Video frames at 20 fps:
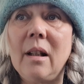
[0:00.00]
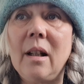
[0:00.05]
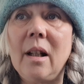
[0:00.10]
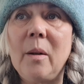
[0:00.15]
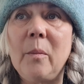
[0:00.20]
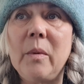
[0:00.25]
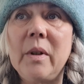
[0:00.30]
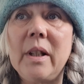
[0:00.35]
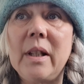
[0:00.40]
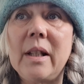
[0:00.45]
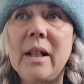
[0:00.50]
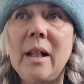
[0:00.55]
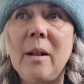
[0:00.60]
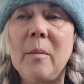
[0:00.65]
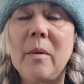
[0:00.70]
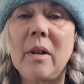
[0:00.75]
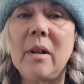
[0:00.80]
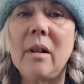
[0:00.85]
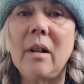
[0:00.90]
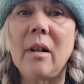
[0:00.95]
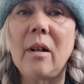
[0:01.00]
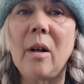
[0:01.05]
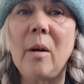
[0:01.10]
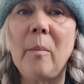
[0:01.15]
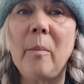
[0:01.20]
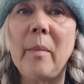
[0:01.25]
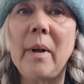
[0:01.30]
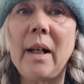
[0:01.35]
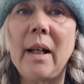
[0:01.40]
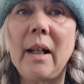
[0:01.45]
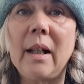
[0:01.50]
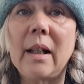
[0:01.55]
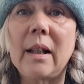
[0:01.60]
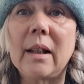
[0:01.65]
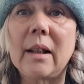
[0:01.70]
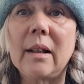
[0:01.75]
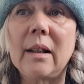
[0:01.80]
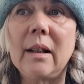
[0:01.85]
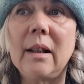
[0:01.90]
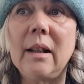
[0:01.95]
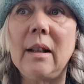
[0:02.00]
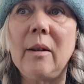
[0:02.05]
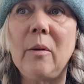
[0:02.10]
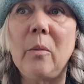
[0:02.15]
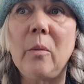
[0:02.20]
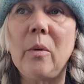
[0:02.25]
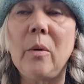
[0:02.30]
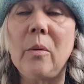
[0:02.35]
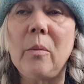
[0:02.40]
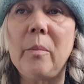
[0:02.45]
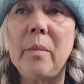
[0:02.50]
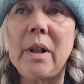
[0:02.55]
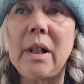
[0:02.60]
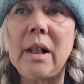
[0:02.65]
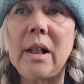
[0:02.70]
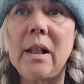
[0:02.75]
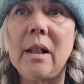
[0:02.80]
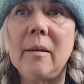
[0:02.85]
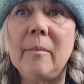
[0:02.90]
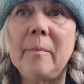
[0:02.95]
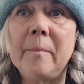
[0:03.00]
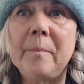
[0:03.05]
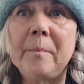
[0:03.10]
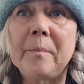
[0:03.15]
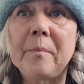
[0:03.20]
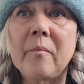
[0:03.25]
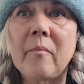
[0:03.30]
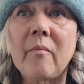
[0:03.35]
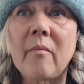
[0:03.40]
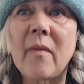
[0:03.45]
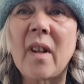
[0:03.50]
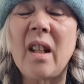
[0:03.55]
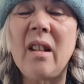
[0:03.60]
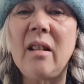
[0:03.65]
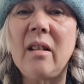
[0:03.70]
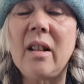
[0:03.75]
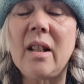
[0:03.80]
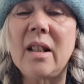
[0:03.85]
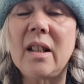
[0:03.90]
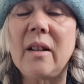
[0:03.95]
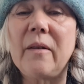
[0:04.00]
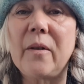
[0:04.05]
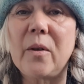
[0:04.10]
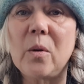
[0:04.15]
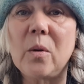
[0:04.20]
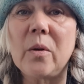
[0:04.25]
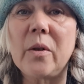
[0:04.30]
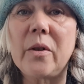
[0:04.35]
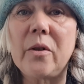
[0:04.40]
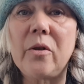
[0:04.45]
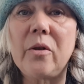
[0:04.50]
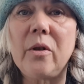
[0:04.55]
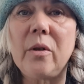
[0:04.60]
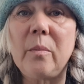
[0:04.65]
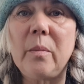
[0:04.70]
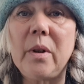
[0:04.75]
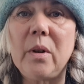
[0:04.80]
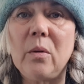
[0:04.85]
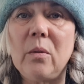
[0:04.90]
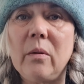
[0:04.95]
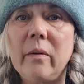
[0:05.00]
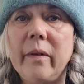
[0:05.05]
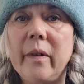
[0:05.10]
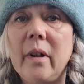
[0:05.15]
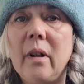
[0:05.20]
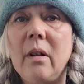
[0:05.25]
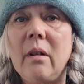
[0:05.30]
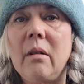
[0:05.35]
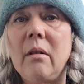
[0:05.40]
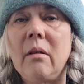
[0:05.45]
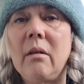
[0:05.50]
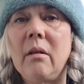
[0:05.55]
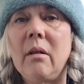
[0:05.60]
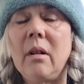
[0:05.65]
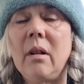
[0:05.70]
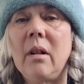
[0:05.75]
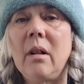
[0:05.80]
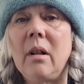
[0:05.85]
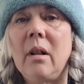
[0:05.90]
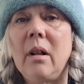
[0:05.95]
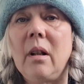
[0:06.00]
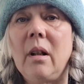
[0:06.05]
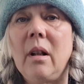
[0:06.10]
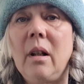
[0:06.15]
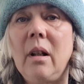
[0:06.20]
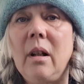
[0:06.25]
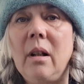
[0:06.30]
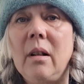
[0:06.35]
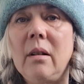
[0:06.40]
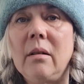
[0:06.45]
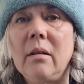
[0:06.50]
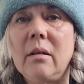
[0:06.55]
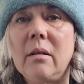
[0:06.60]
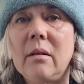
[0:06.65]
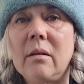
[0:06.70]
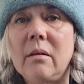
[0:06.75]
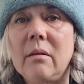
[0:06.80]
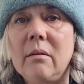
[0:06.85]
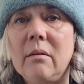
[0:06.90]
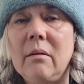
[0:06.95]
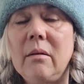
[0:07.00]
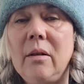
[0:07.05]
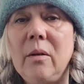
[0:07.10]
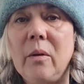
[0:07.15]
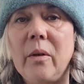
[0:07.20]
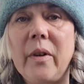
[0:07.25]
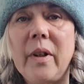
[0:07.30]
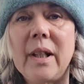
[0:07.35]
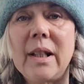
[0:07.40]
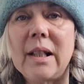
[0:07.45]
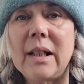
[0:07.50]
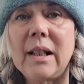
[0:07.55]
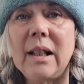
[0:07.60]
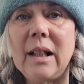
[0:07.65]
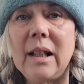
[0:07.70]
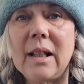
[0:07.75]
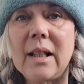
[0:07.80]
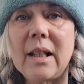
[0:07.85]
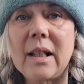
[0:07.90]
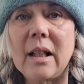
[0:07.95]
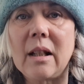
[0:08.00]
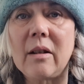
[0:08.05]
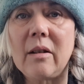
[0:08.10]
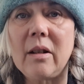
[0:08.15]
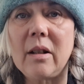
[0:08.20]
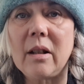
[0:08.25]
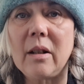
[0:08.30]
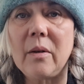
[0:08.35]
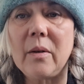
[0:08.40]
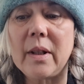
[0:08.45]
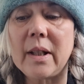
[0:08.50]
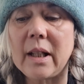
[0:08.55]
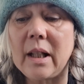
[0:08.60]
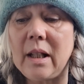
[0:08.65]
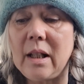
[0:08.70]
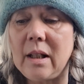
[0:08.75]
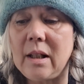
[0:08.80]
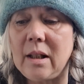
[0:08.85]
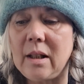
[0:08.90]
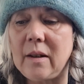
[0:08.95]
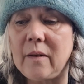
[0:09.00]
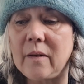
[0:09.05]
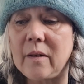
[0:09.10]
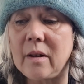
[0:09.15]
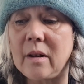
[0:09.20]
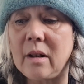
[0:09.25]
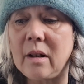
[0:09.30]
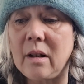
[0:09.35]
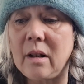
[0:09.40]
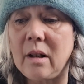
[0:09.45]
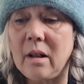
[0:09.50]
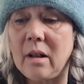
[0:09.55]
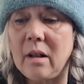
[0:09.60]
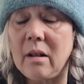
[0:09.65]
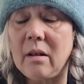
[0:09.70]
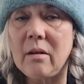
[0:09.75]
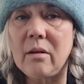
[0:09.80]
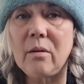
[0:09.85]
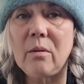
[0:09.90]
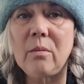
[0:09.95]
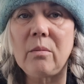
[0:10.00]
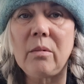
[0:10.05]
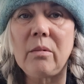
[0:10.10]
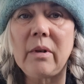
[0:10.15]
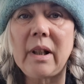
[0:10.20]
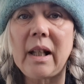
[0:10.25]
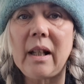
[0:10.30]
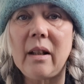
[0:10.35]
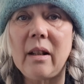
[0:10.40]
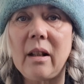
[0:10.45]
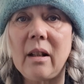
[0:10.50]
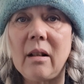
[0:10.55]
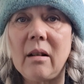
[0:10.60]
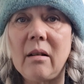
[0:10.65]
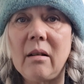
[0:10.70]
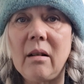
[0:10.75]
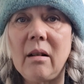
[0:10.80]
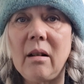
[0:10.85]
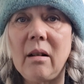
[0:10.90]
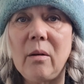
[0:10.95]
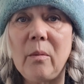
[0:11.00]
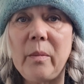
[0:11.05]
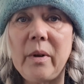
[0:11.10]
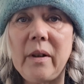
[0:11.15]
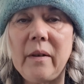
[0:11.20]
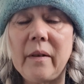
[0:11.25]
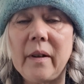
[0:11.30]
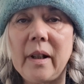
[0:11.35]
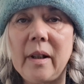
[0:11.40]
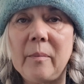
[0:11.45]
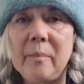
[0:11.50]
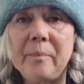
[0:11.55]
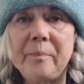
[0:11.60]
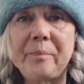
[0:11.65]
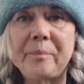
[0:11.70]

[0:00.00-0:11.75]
And by the time I come back, it will be, the risk of frost should be over, and you know, things can get started outside even. So we'll get there, it'll be fine.